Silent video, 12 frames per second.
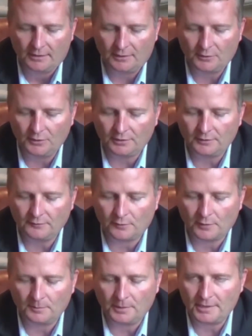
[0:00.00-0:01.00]
They're looking
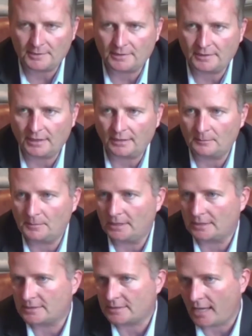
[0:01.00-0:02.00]
for a place that they can be
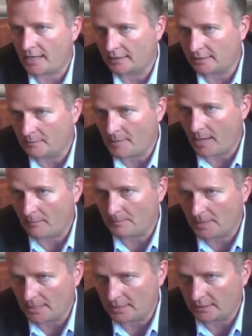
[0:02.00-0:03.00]
excited
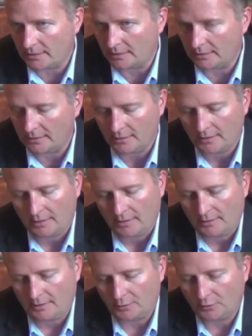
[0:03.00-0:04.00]
about being in.
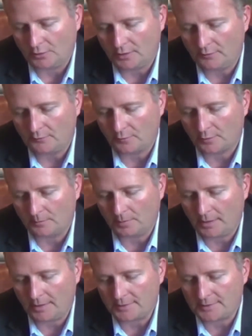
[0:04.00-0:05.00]
They're looking for a
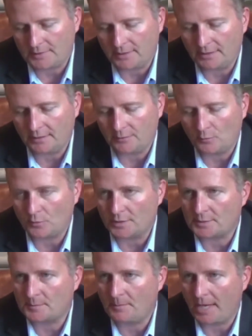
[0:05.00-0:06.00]
place that
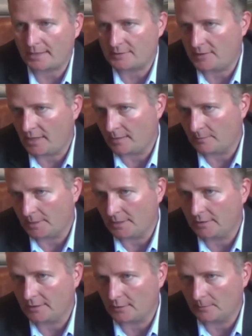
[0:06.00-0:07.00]
respects them
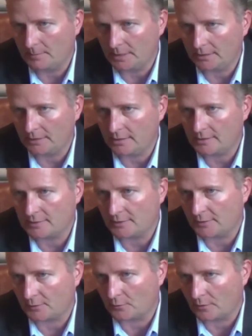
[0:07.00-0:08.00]
and their abilities
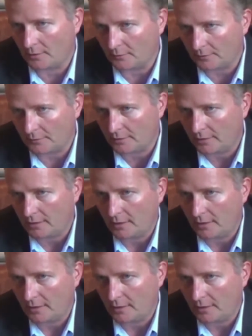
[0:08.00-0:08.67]
and their growth.